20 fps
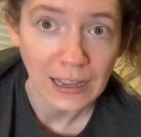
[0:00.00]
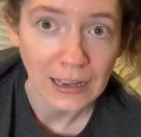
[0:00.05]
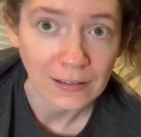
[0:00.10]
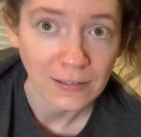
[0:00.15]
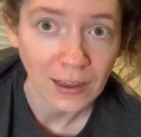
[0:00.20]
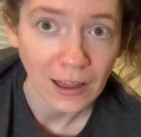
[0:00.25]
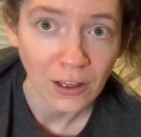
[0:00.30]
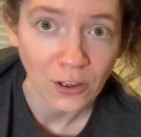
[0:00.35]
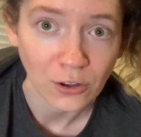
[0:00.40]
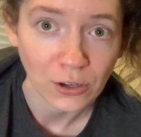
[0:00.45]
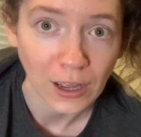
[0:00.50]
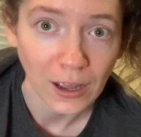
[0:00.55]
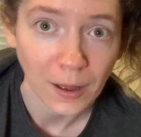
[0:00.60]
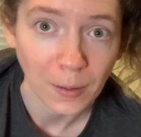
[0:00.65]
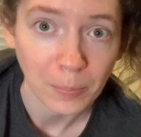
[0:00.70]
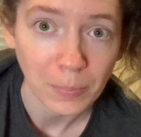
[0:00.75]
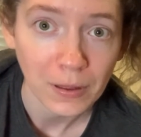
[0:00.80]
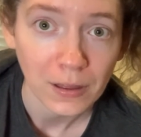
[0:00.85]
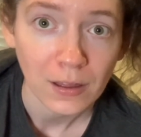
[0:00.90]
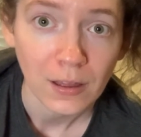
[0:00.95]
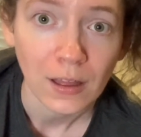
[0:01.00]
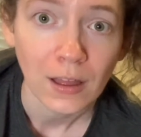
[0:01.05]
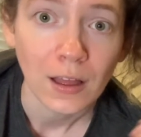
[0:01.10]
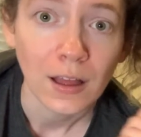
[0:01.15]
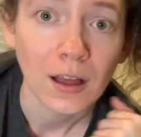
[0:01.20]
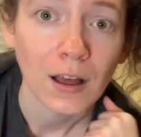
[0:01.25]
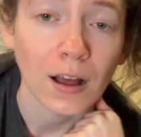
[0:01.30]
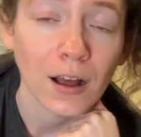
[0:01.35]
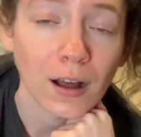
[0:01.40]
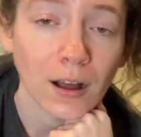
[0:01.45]
It's held up.
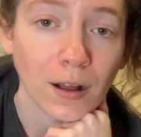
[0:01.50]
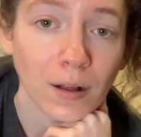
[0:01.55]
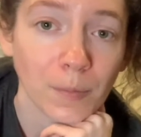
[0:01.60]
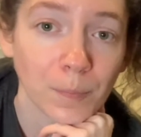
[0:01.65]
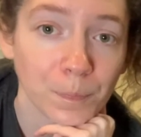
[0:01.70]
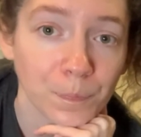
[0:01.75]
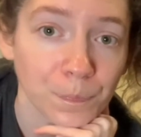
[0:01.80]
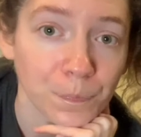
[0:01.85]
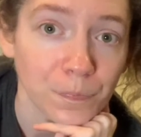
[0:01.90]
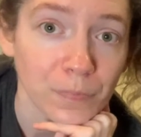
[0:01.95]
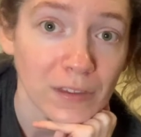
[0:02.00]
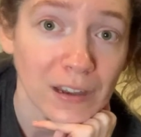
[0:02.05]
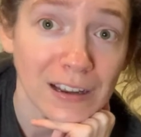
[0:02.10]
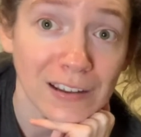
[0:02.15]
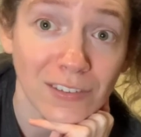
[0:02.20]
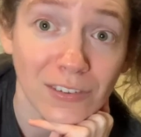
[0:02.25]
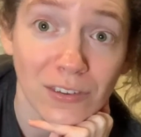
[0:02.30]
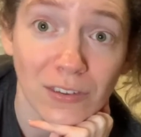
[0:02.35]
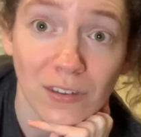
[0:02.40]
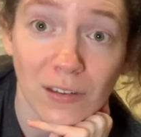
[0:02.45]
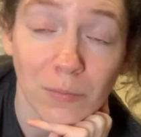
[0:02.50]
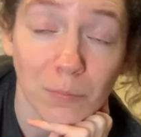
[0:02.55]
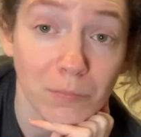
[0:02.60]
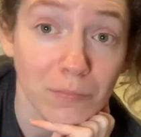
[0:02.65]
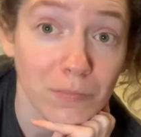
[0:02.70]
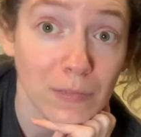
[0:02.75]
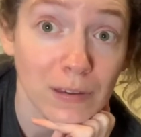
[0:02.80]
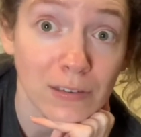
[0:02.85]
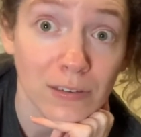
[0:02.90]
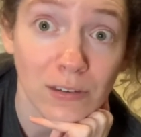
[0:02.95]
It's
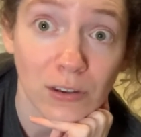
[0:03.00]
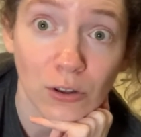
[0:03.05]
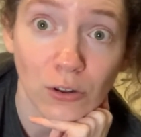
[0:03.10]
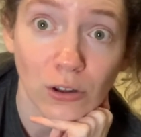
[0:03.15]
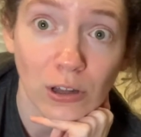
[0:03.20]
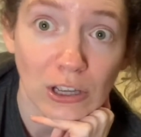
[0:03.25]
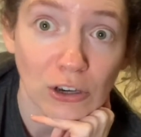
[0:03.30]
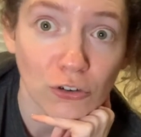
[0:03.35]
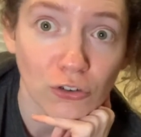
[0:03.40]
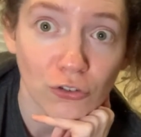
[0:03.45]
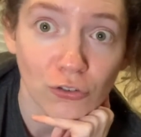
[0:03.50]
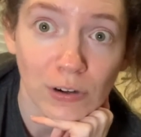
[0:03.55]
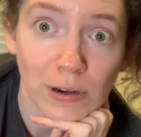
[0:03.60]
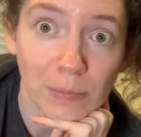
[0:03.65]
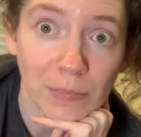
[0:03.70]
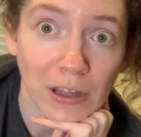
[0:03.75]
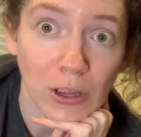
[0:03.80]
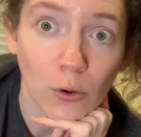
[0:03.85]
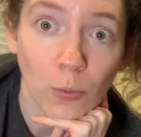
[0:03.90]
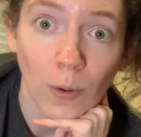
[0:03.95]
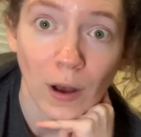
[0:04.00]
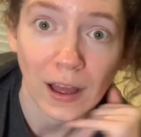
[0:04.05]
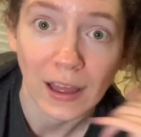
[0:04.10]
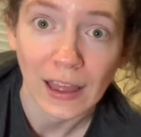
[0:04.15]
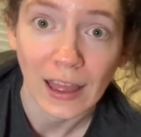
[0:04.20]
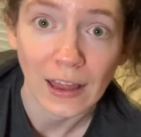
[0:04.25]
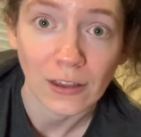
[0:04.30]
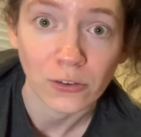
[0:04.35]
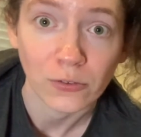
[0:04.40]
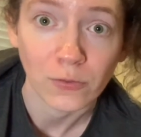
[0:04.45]
still extremely quiet
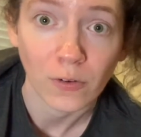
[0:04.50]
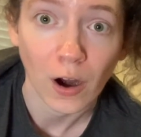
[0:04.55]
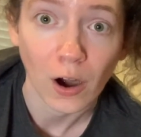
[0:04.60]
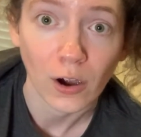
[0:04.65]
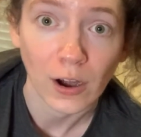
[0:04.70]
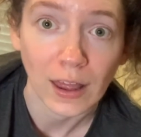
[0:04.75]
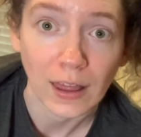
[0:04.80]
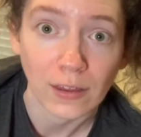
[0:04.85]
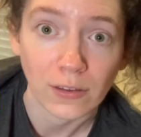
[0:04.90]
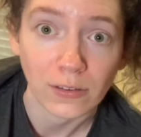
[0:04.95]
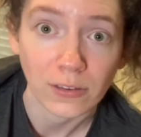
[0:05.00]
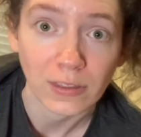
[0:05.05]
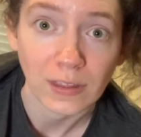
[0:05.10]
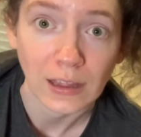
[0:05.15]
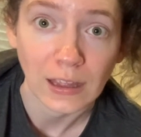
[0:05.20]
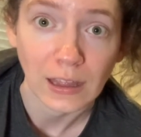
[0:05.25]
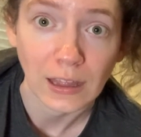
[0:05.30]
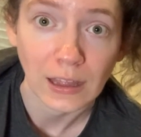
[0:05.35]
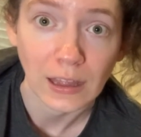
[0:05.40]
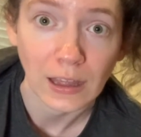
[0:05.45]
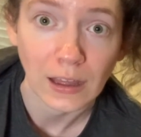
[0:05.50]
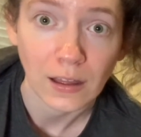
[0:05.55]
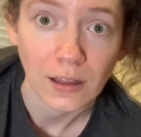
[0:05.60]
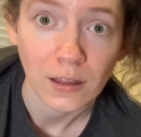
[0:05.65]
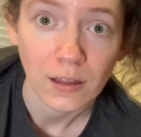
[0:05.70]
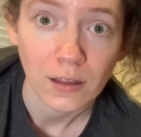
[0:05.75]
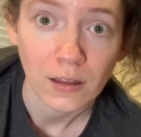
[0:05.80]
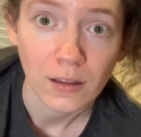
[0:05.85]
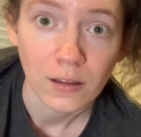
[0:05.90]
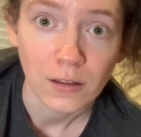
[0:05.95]
as far as the
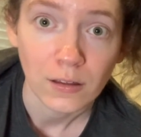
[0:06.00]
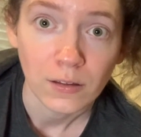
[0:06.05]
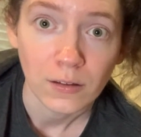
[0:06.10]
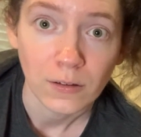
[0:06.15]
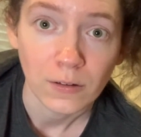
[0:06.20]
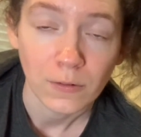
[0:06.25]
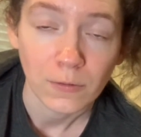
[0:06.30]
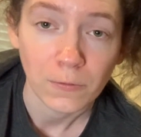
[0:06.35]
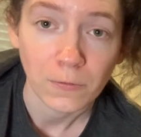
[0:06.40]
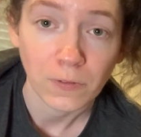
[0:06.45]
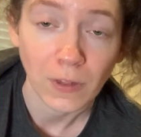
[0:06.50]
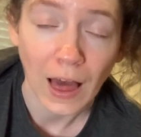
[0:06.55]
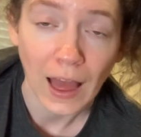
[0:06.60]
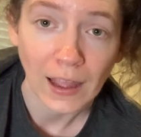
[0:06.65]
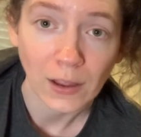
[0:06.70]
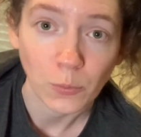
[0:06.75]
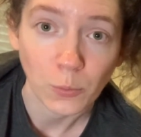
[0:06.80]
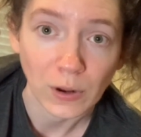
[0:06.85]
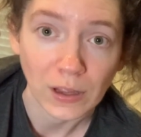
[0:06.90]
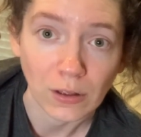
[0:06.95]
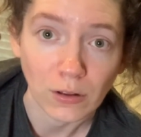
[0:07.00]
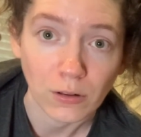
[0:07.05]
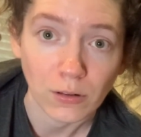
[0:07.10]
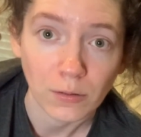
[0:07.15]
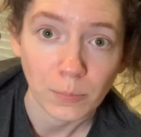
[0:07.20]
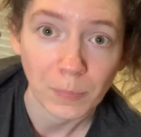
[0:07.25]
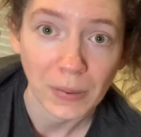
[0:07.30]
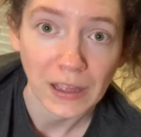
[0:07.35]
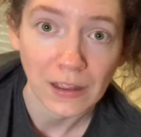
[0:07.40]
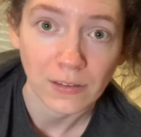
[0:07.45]
flywheel,
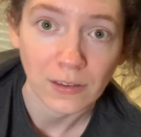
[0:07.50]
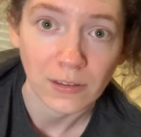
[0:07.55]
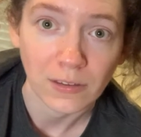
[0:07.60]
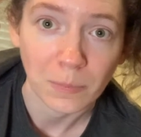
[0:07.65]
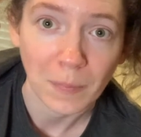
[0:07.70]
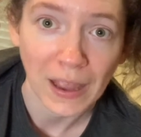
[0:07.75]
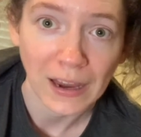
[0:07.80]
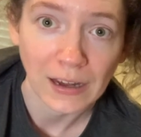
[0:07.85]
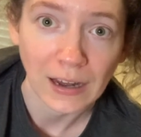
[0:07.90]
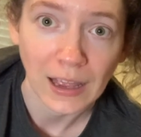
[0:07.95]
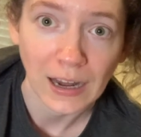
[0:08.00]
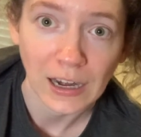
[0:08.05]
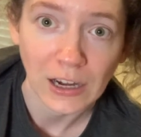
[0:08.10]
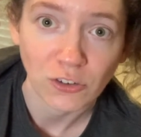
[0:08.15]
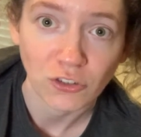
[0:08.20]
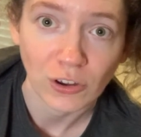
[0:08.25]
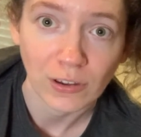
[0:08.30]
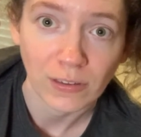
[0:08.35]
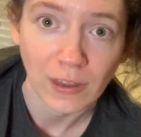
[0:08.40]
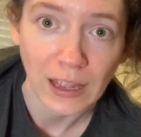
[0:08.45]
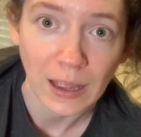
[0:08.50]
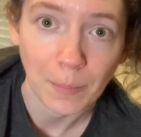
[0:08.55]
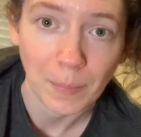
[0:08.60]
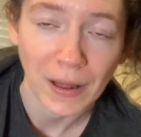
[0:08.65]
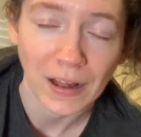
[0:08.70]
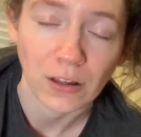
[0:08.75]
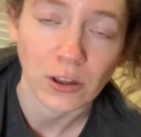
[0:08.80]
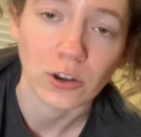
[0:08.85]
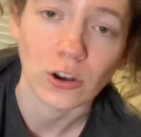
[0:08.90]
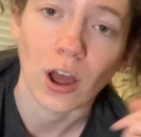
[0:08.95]
because it's magnetic just like a
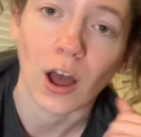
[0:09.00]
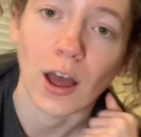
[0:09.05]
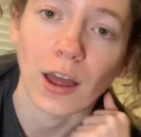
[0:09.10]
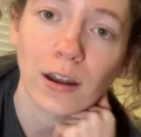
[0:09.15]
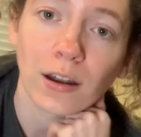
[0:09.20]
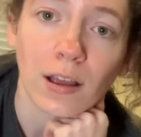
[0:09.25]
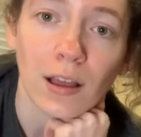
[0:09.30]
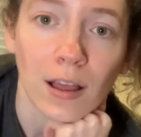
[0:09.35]
Peloton.